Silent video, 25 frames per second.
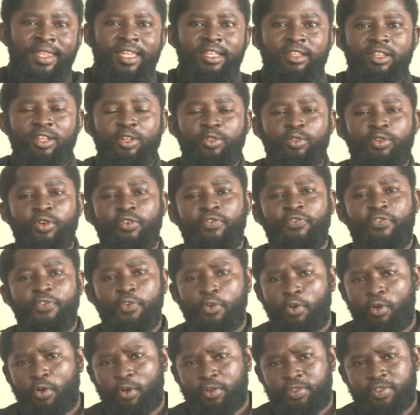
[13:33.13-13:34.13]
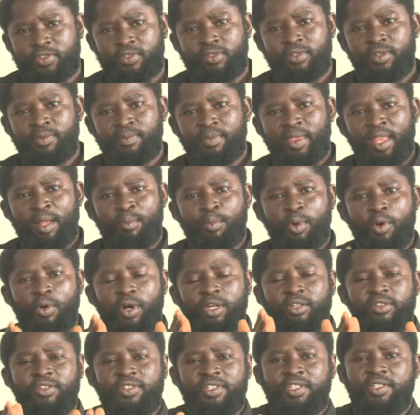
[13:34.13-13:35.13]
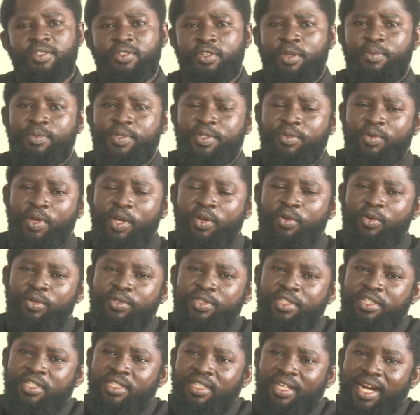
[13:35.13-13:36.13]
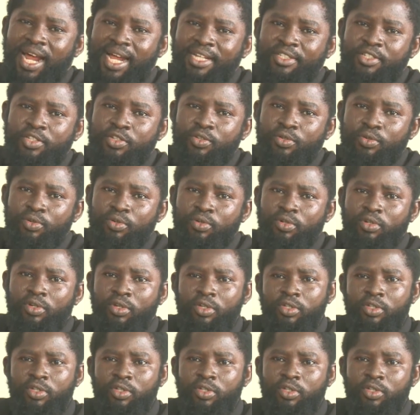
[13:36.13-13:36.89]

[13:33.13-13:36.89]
You need to focus. But when you say something, it go distract you.